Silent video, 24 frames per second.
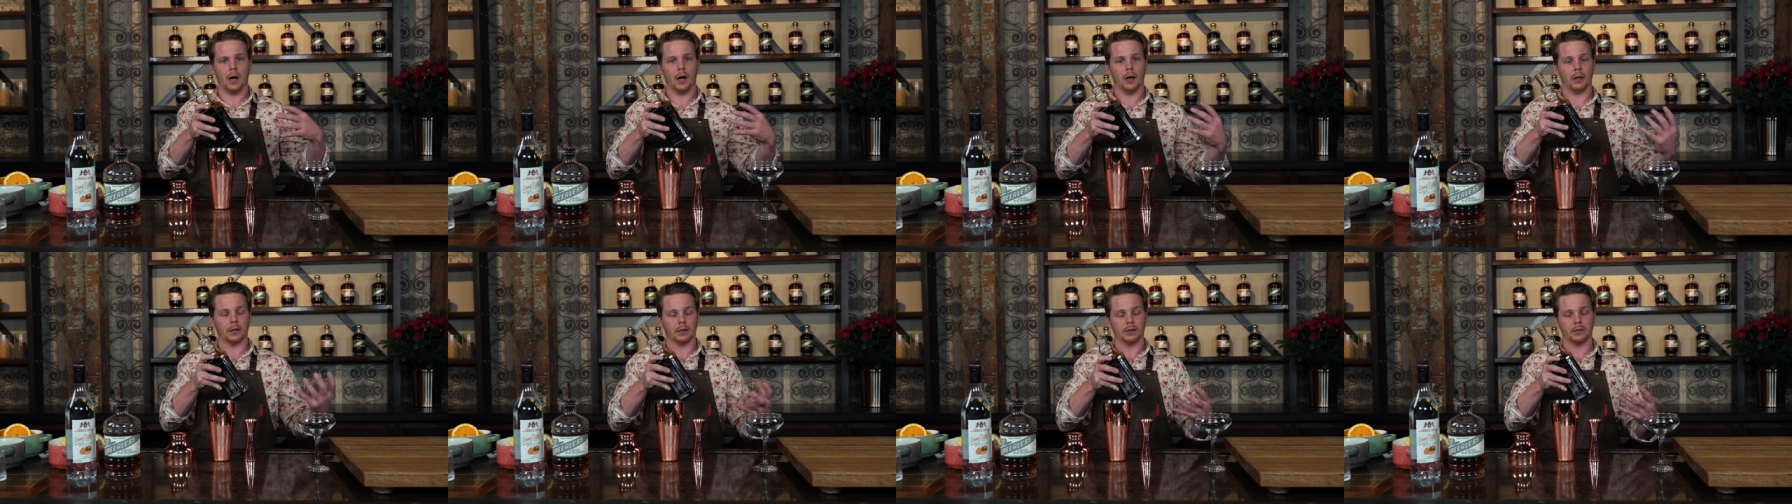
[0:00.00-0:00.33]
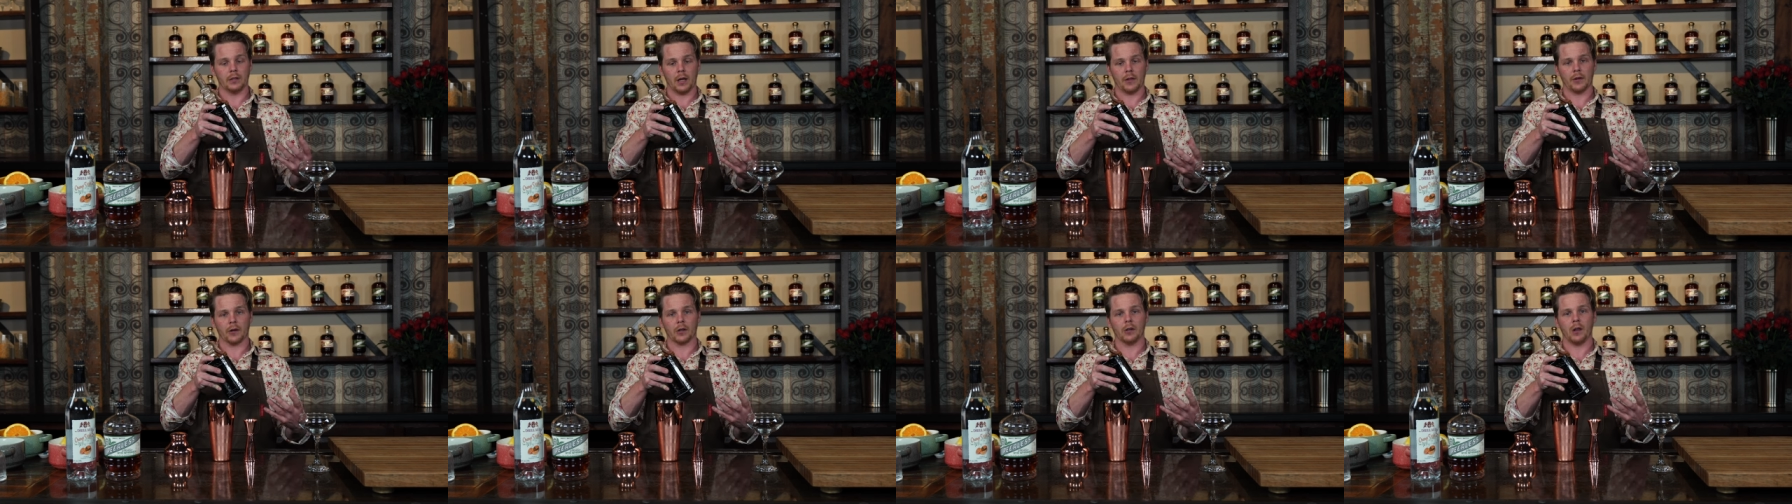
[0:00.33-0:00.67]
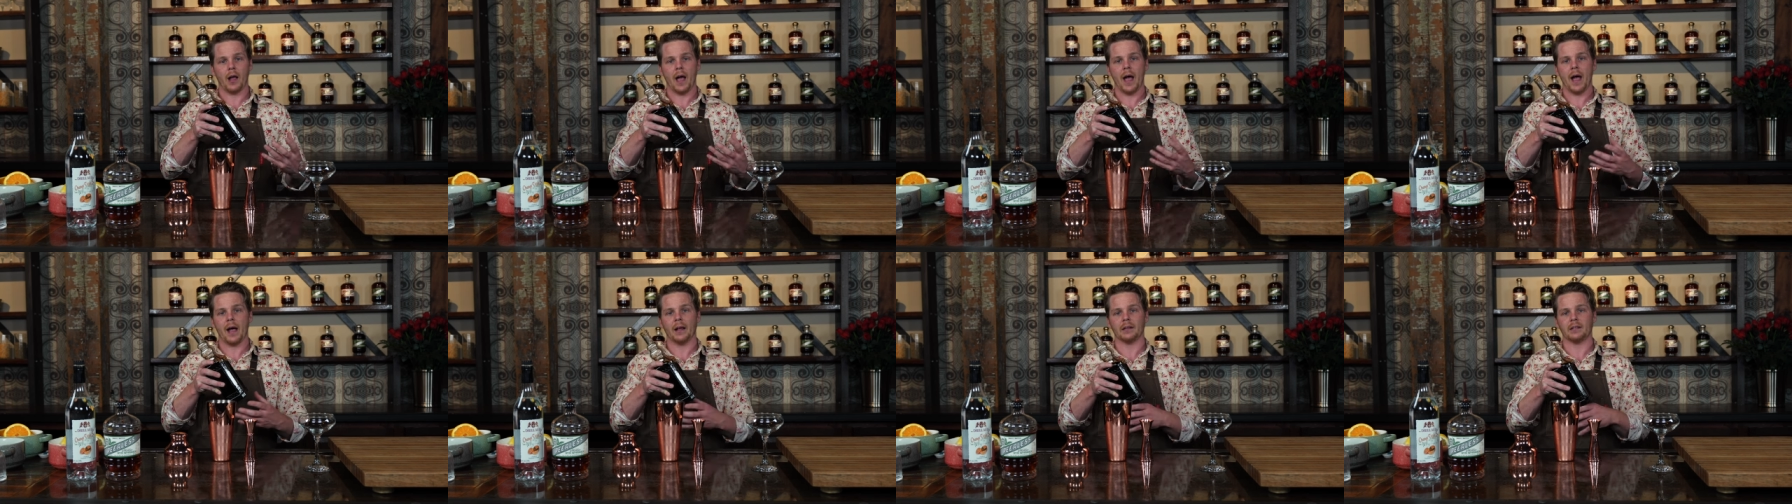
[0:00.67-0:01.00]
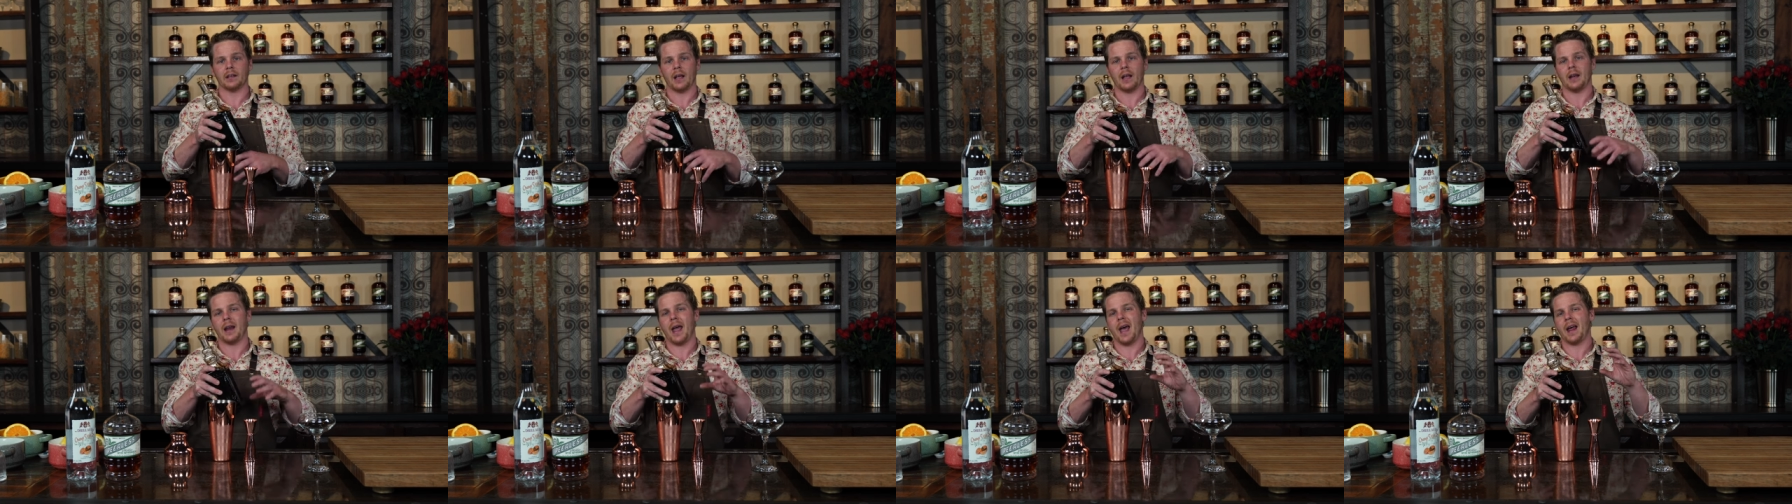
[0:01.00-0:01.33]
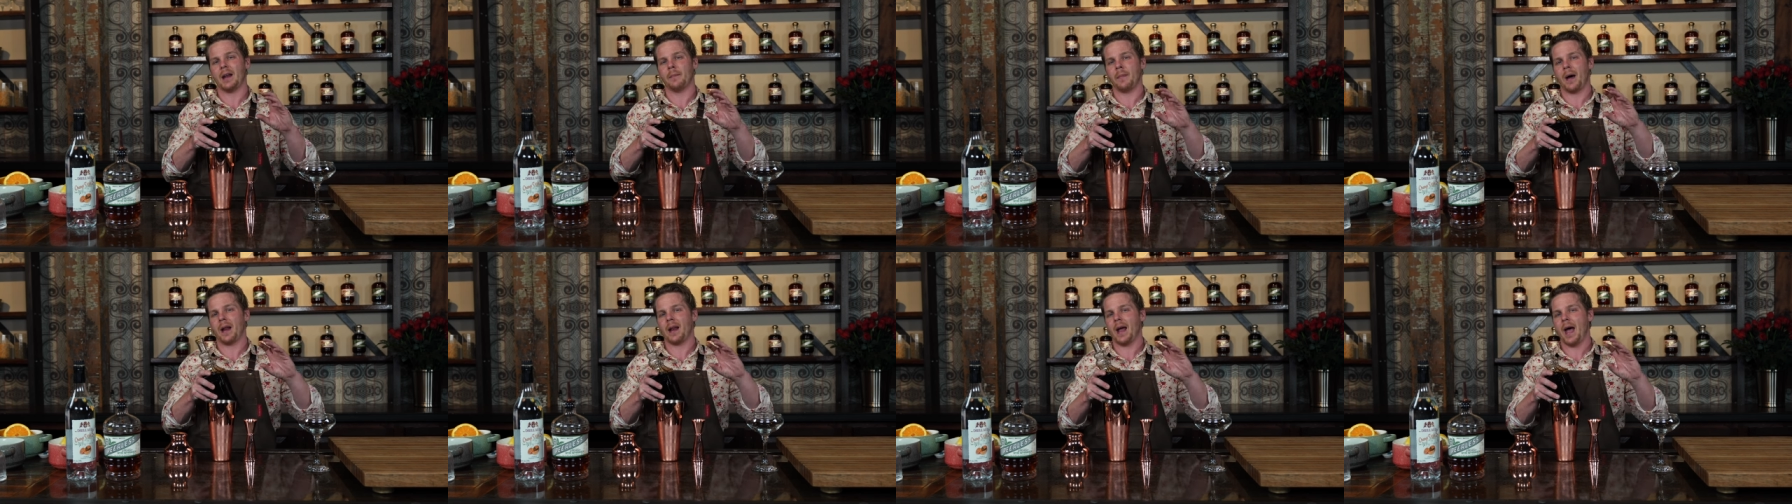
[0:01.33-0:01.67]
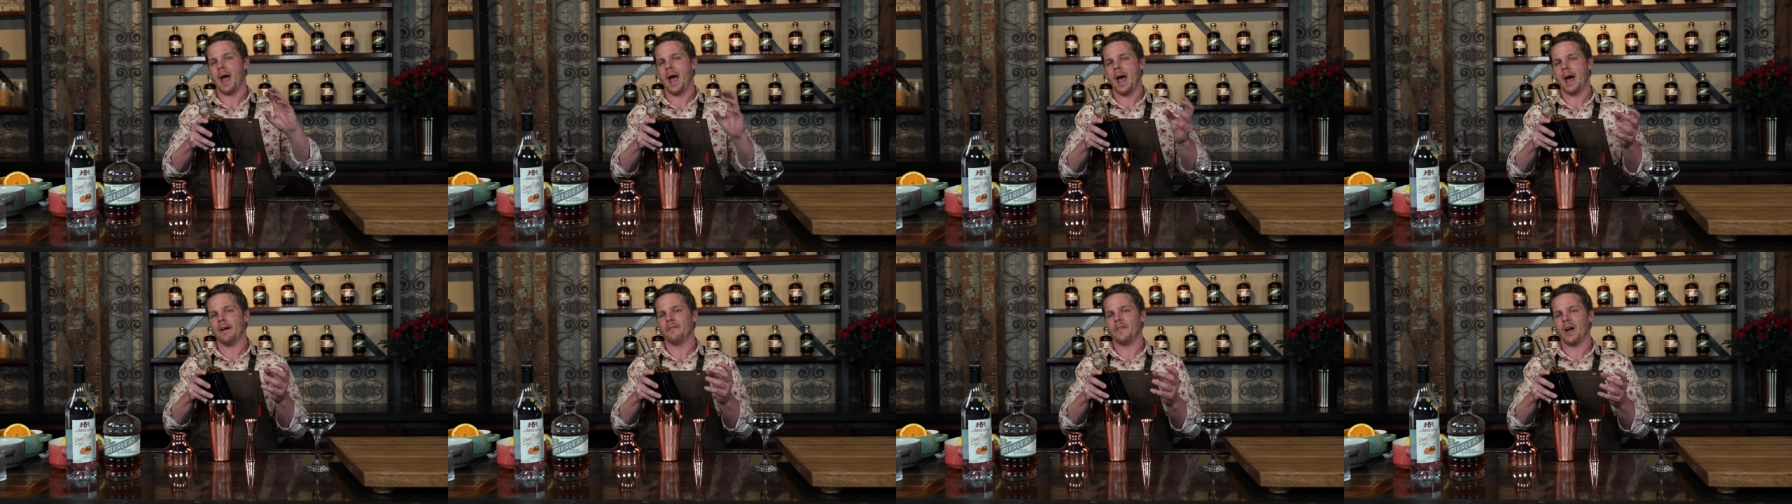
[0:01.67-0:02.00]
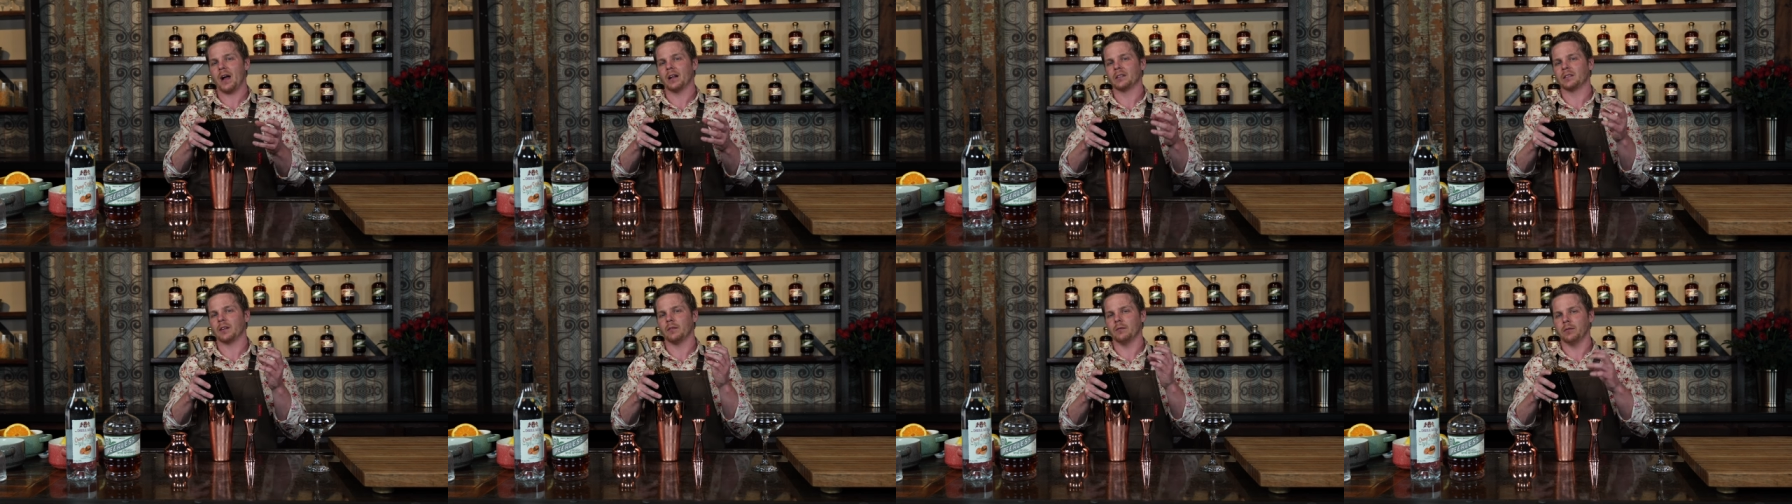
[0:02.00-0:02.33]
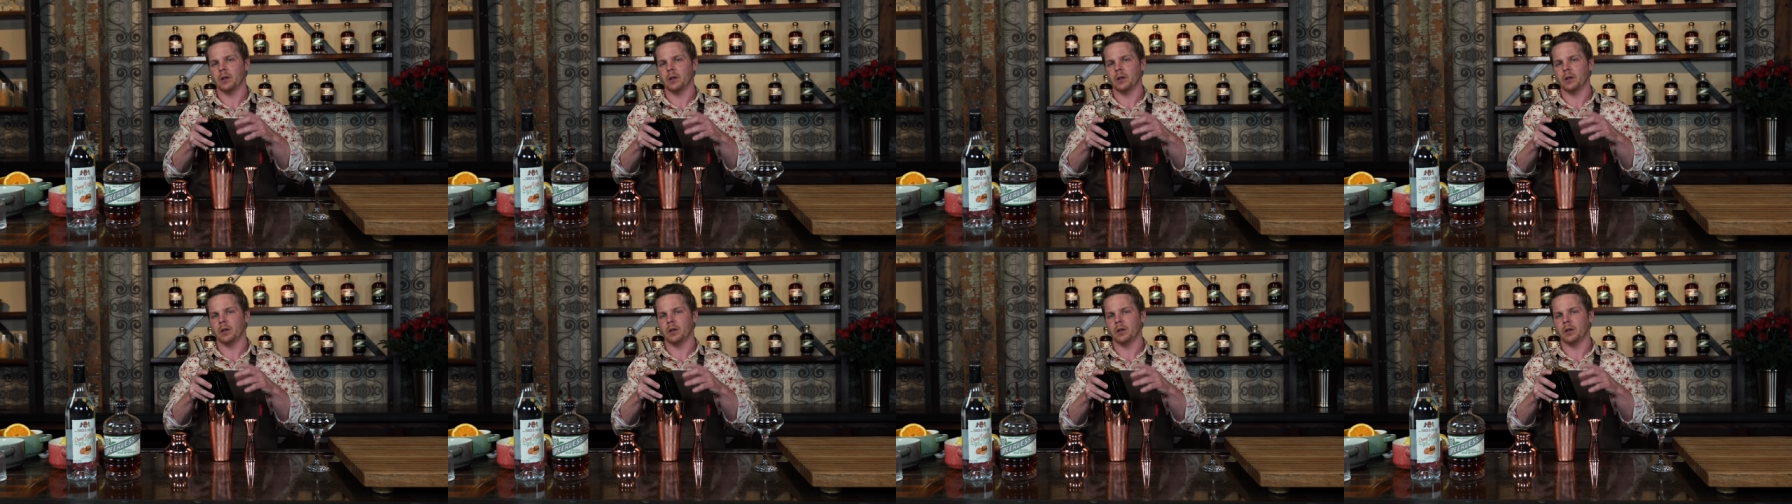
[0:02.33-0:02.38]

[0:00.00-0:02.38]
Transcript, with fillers: another glass, and add about a half ounce of